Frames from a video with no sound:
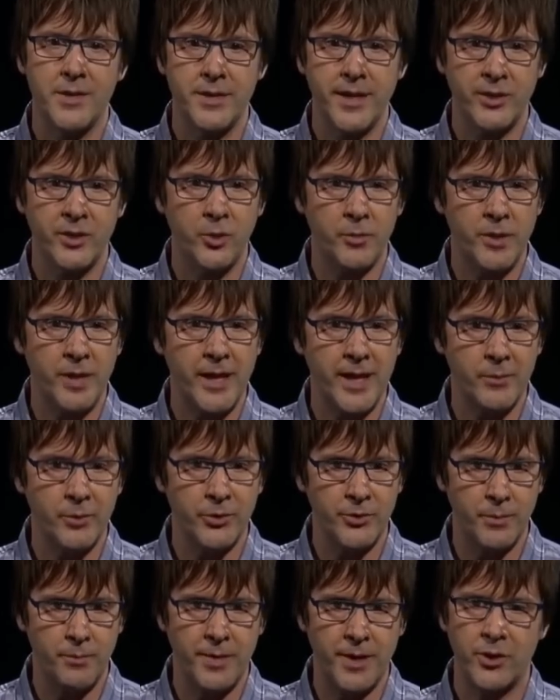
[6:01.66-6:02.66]
a little bit
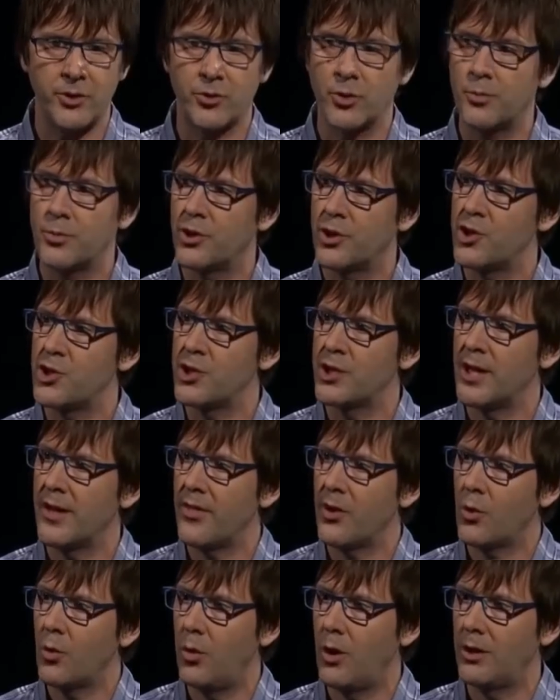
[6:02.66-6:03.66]
longer, and maybe they're
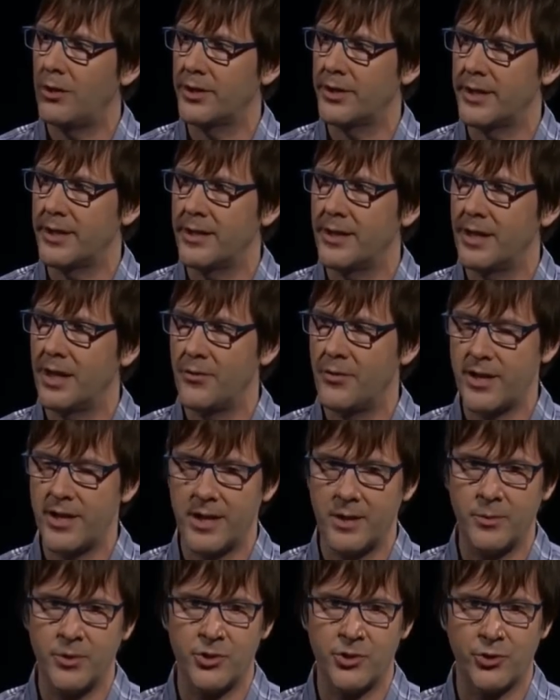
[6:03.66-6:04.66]
just that
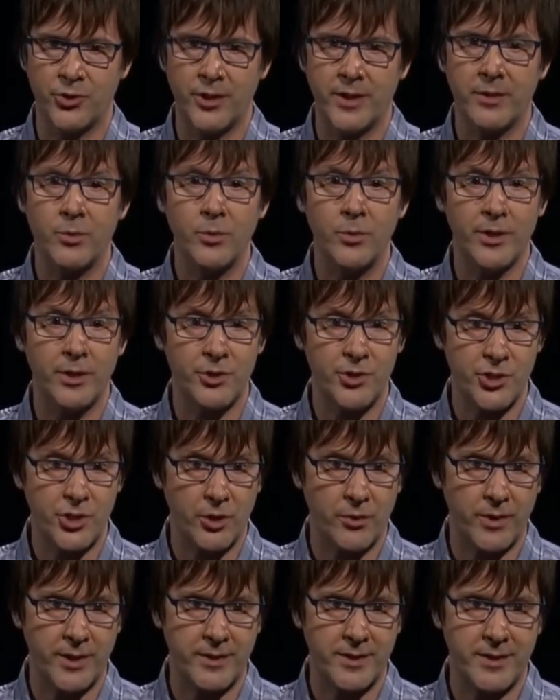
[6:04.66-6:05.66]
confident.
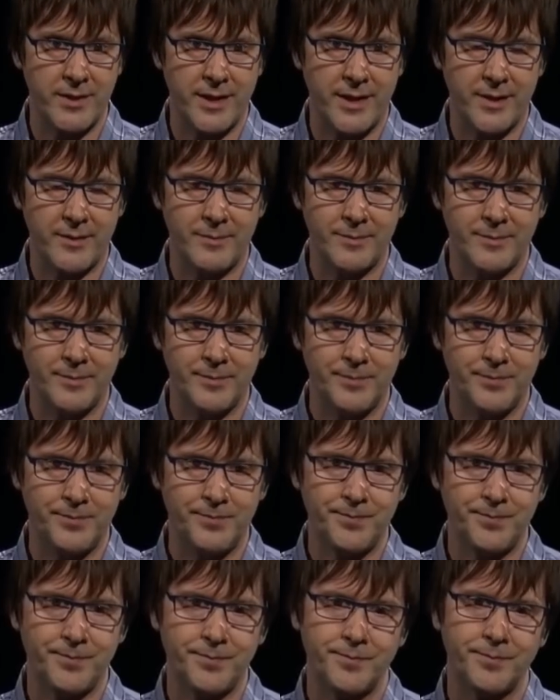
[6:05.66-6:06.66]
And the truth is, we have
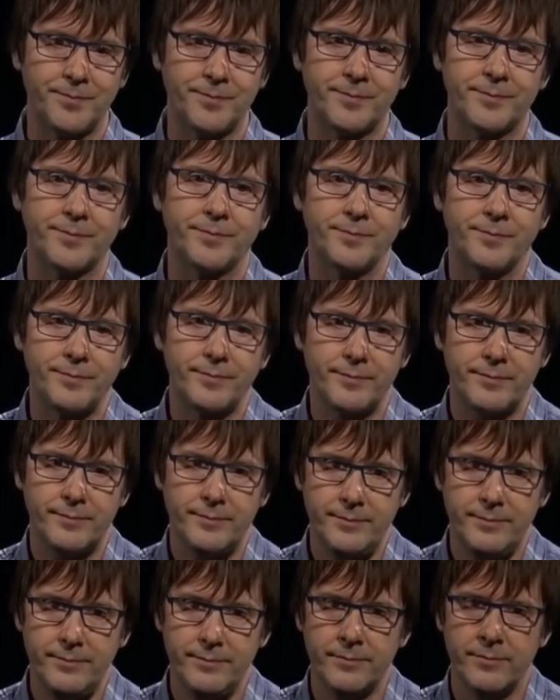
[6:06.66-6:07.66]
no idea which it
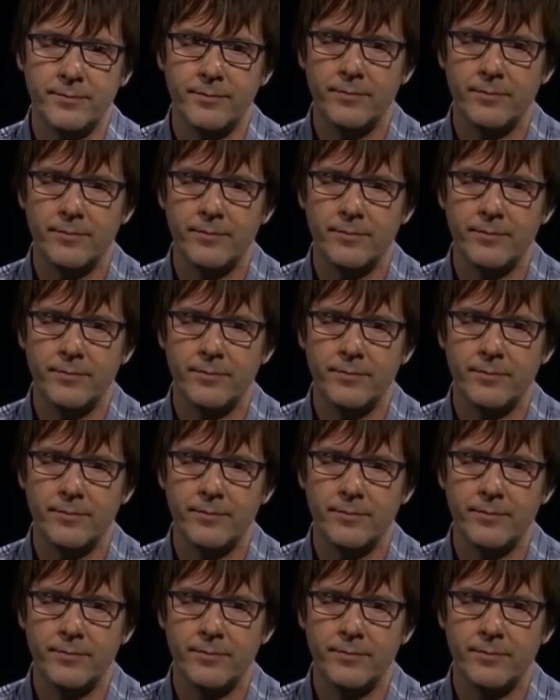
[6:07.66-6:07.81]
is. I